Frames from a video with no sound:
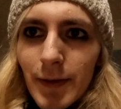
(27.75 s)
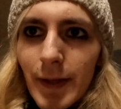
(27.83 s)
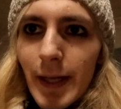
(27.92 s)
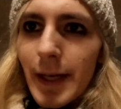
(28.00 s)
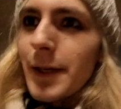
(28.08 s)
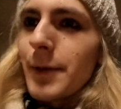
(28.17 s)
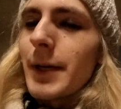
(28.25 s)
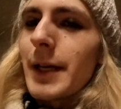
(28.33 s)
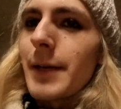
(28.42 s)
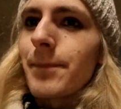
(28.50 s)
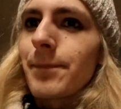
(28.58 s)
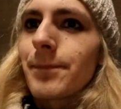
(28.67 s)
Now,
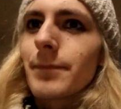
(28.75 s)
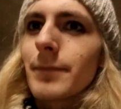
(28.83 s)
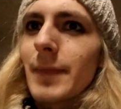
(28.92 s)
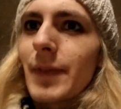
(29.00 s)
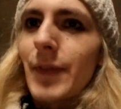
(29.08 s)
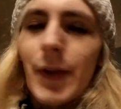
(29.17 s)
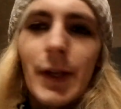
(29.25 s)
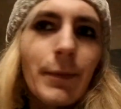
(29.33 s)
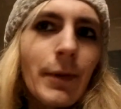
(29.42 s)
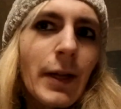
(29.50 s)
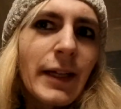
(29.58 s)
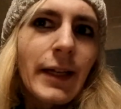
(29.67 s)
um, so here's
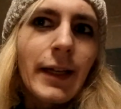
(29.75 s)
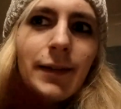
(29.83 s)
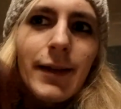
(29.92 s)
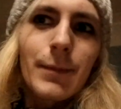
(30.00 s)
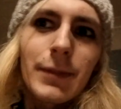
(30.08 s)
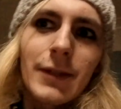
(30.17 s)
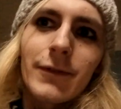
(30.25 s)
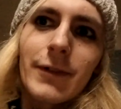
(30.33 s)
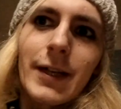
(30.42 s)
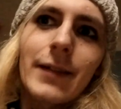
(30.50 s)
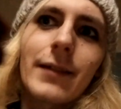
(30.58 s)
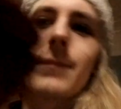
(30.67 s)
my example of
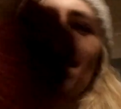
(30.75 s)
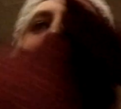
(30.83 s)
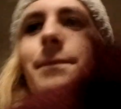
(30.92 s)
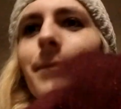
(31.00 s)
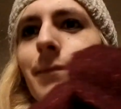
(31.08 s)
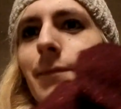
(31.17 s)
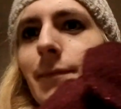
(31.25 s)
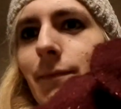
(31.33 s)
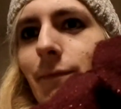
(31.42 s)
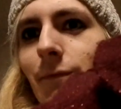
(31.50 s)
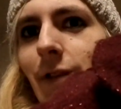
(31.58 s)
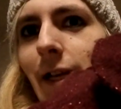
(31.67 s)
red,
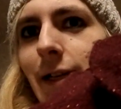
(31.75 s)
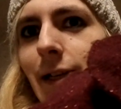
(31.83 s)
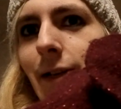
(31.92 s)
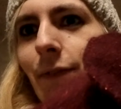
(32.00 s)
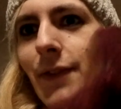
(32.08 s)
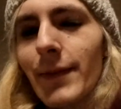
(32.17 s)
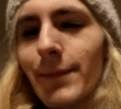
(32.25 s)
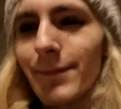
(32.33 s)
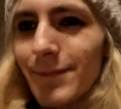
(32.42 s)
red gloves,